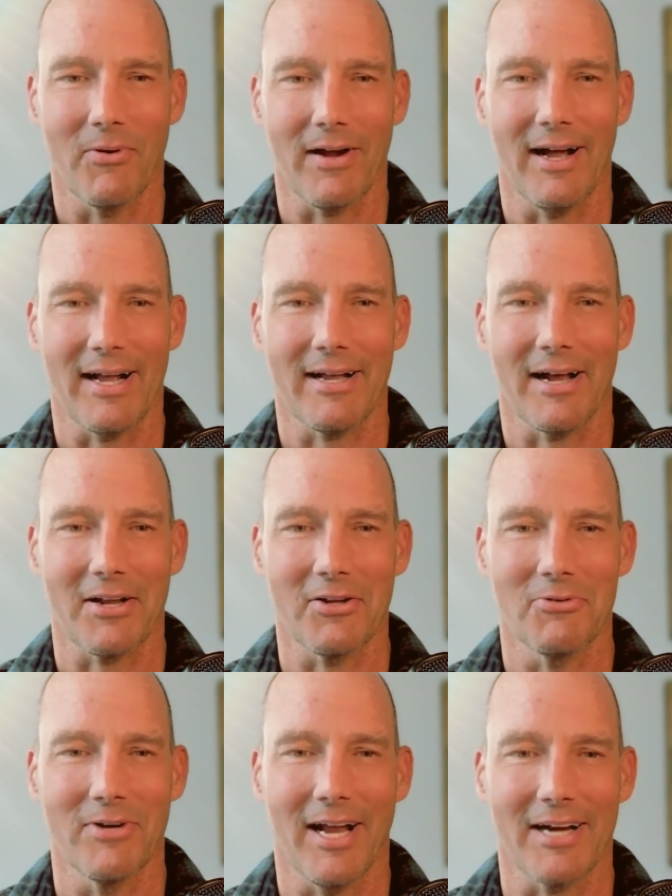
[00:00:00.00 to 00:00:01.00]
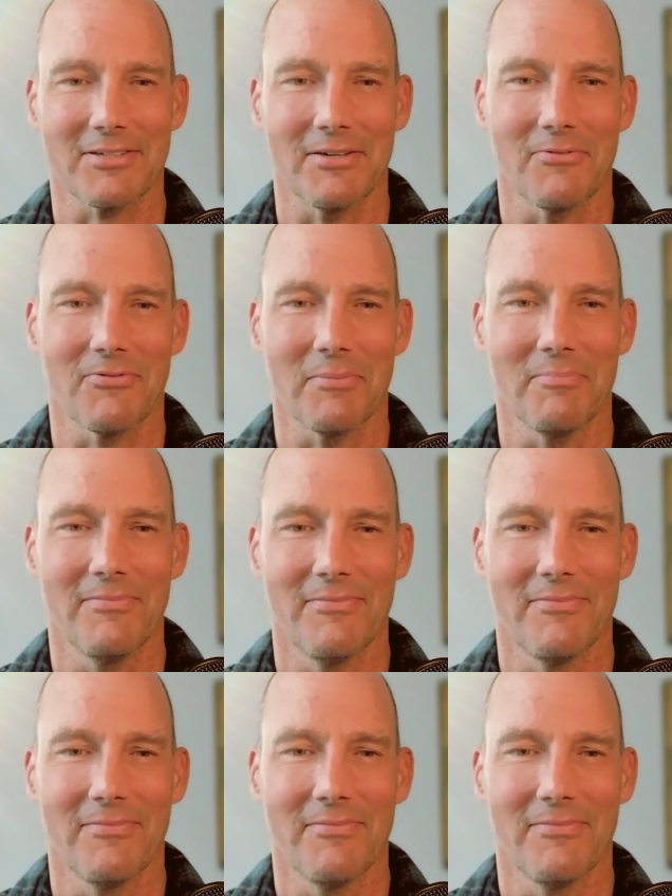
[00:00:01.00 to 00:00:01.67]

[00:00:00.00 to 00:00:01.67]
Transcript: I got a good reaction from